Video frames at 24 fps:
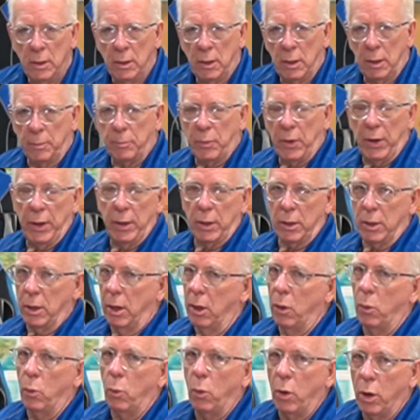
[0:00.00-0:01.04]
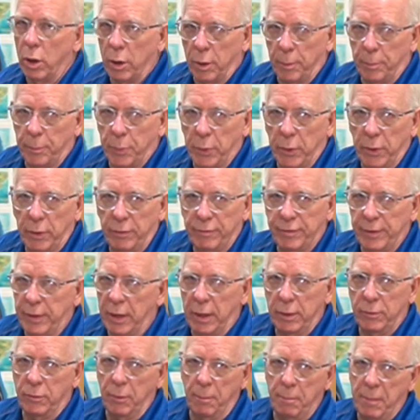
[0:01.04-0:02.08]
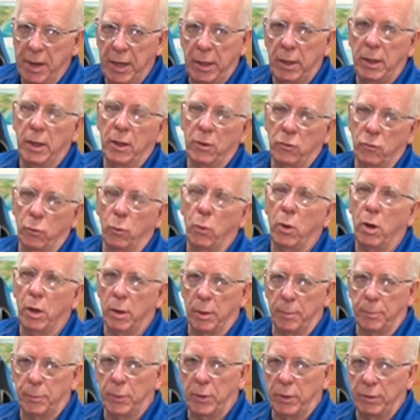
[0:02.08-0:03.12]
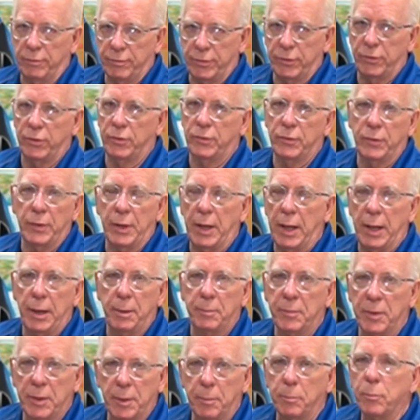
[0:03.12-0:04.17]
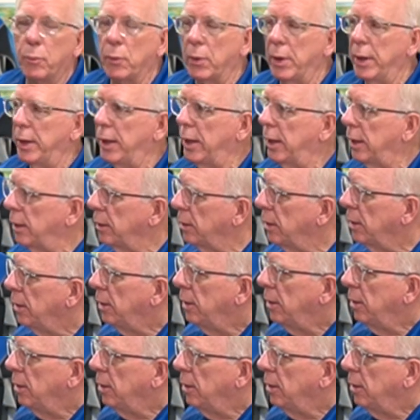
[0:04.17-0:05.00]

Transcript: a brand called Waterproof. It doesn't mean it's waterproof, it's just the name of the brand.